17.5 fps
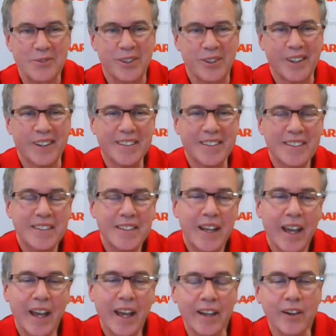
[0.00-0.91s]
Great.
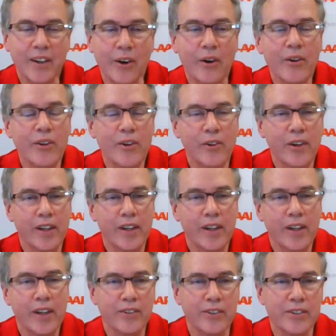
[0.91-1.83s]
And are there
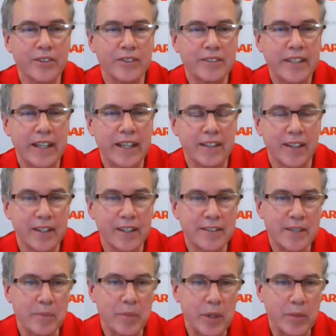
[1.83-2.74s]
any other
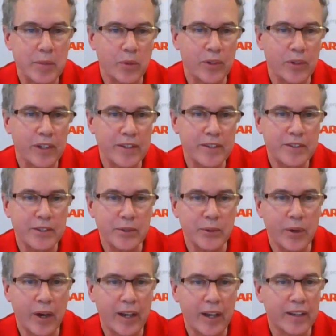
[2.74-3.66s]
deadlines that people need
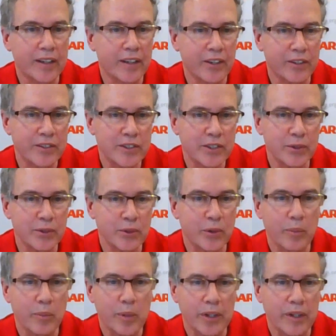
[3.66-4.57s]
to adhere to
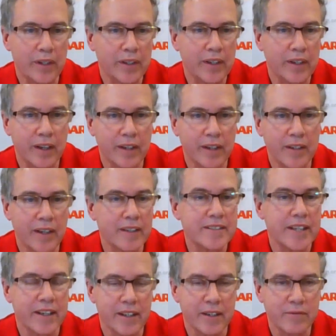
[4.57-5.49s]
or be
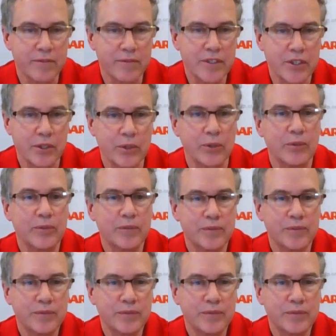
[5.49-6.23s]
attentive to?